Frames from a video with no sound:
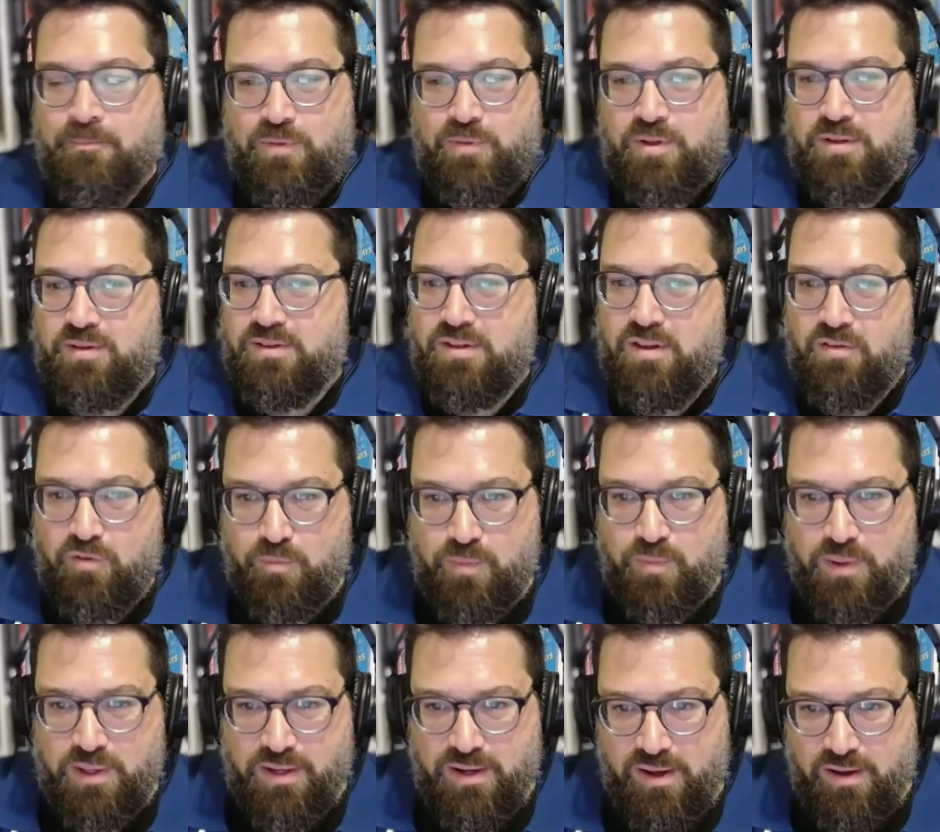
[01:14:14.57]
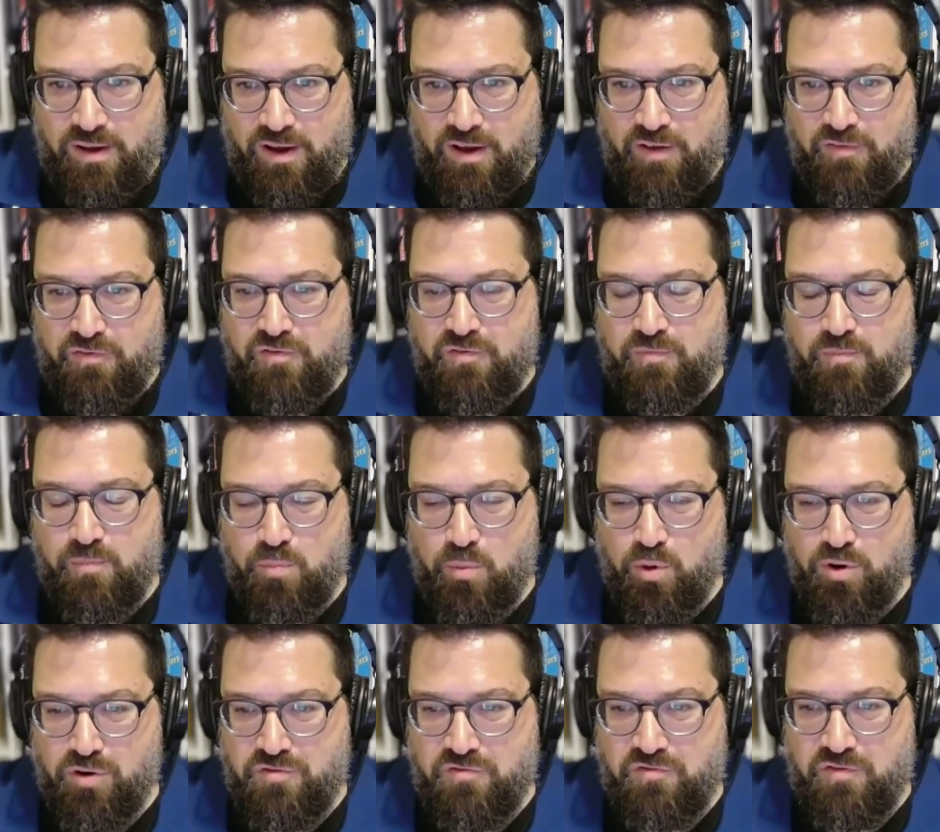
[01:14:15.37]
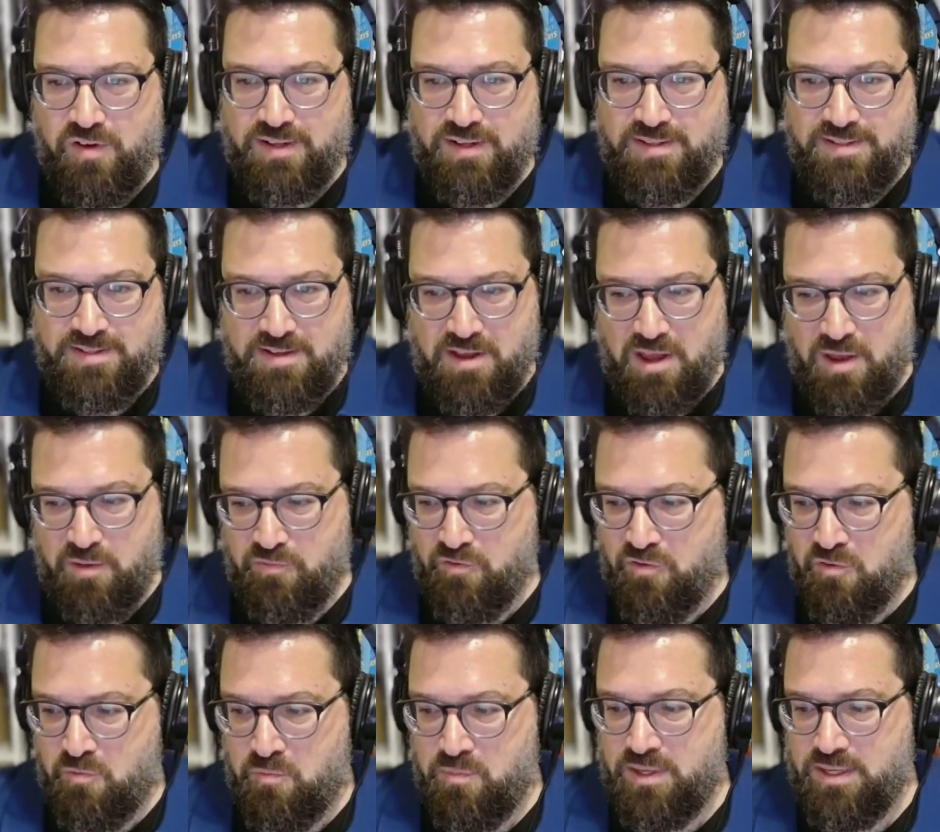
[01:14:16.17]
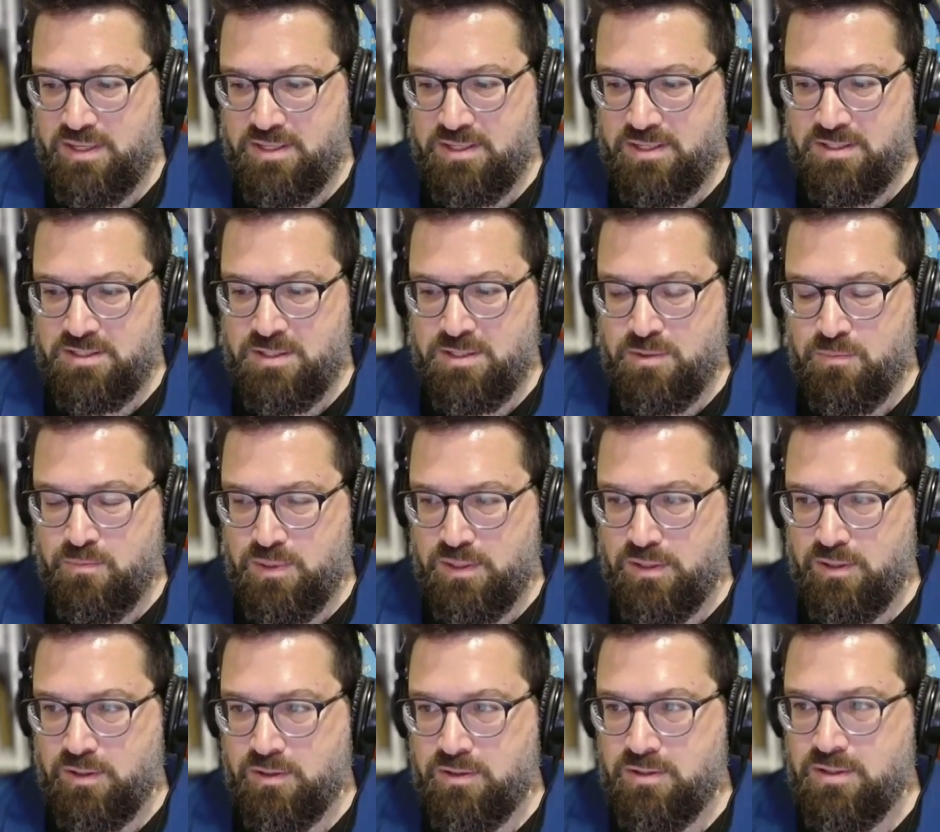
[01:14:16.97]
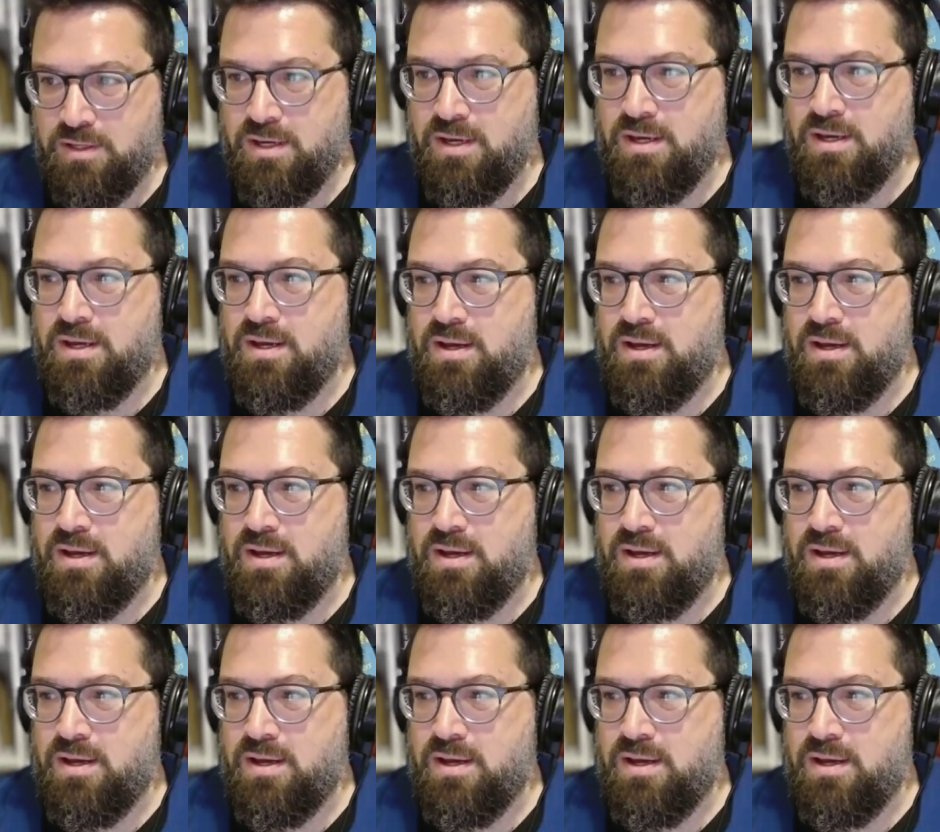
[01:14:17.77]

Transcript: never been a more fun time for me to build.